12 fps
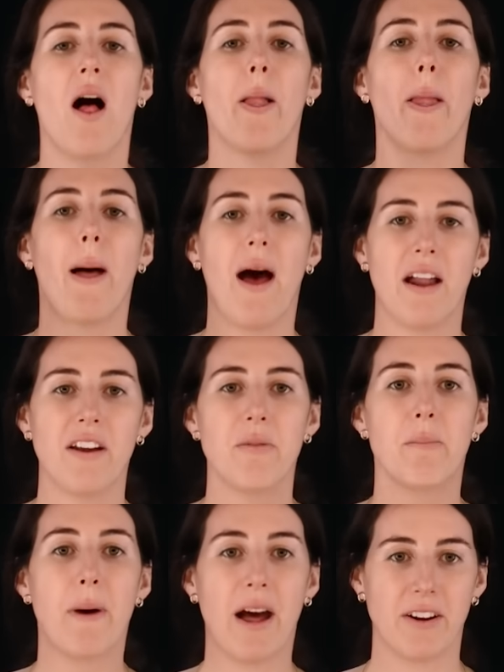a lot
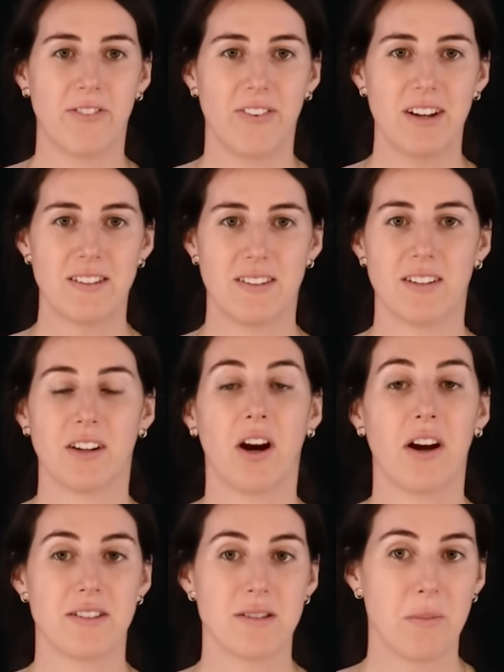of benefits to
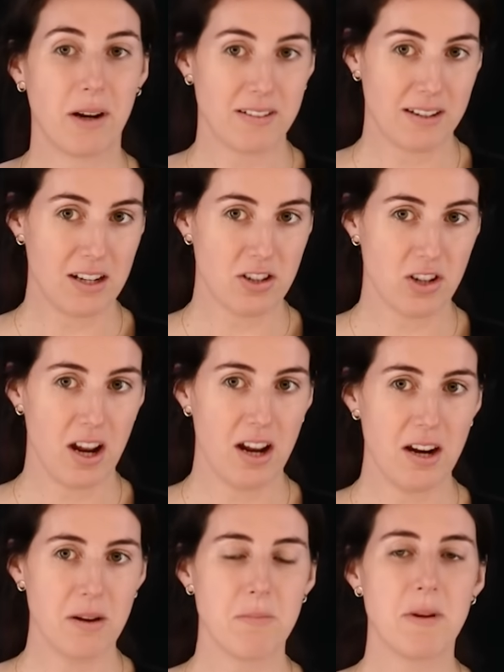customization
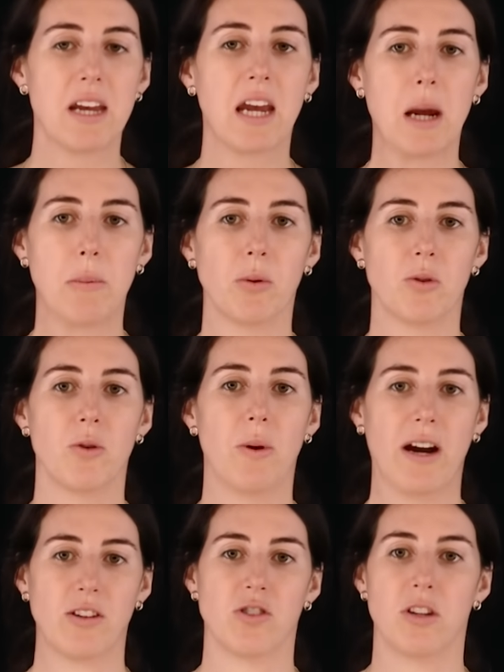and being able to
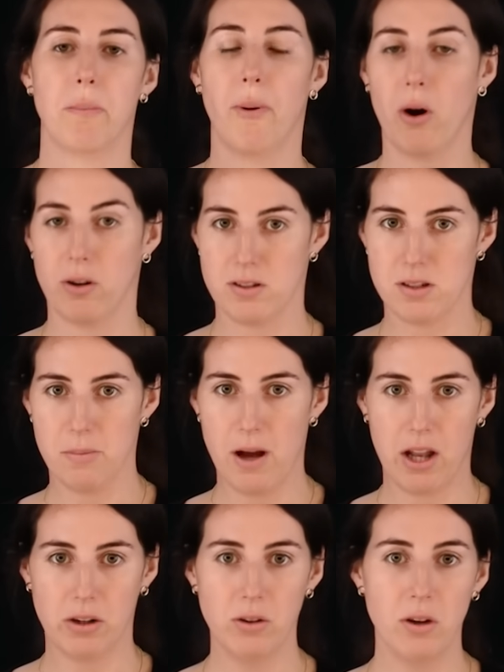actually parse the
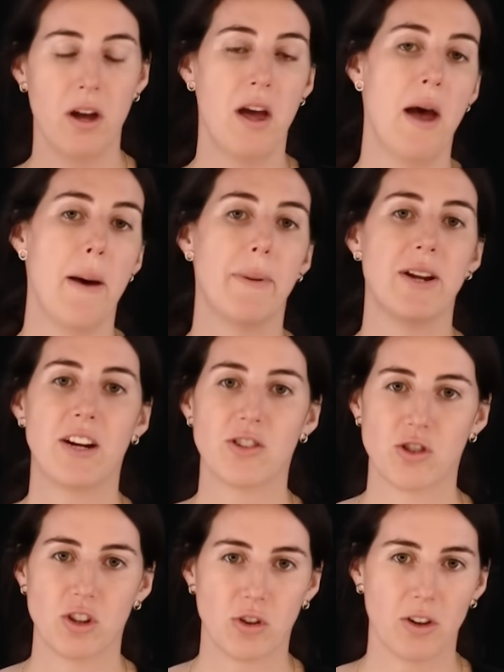model,
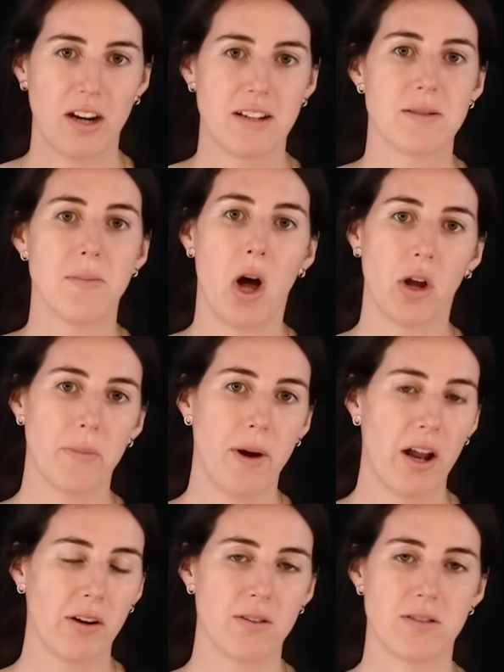potentially create smaller
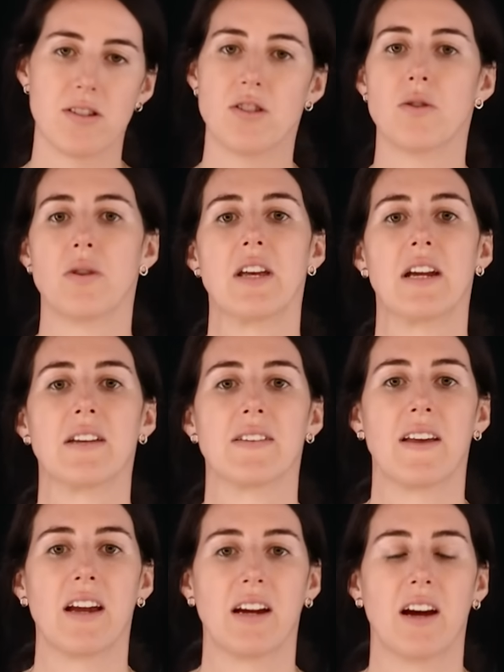models and do things
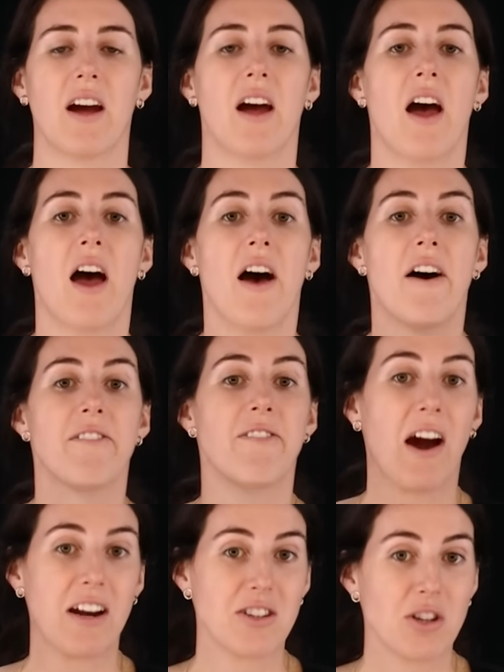like
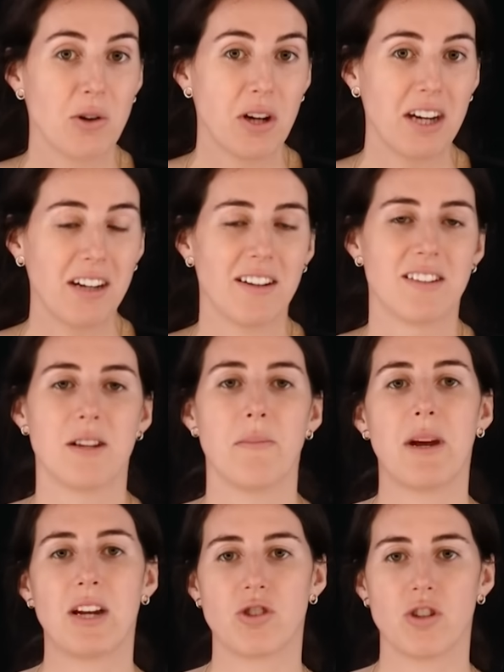fine tuning to
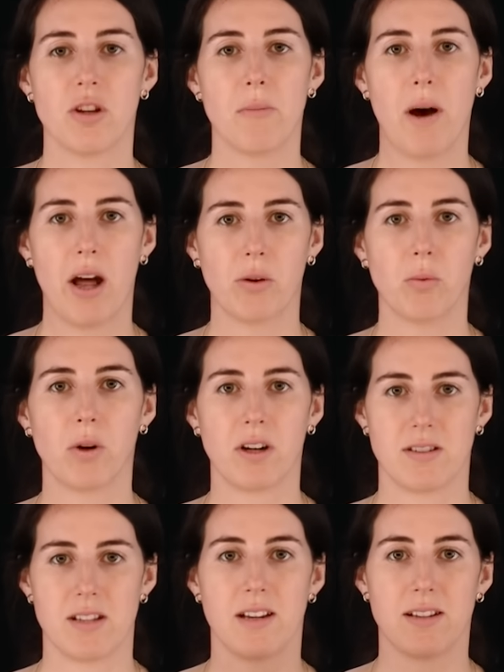make sure the model
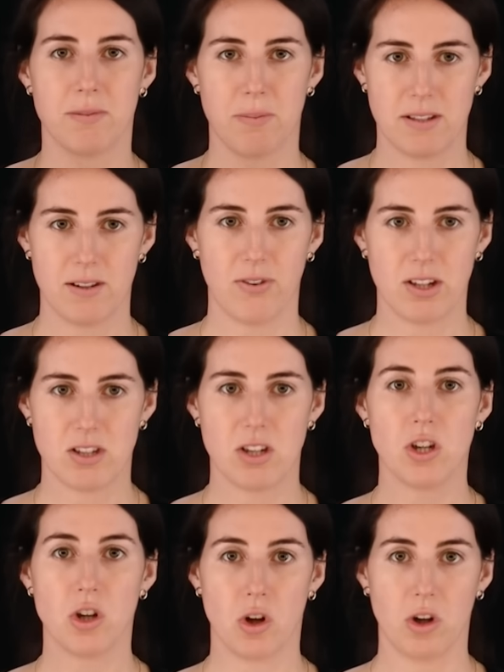works specific to
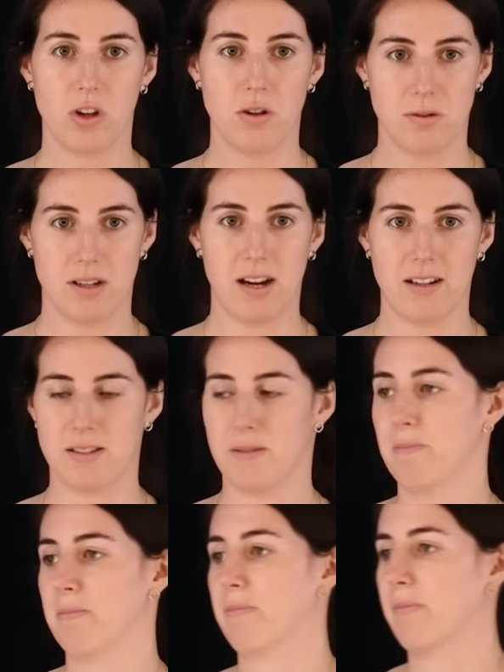your use case.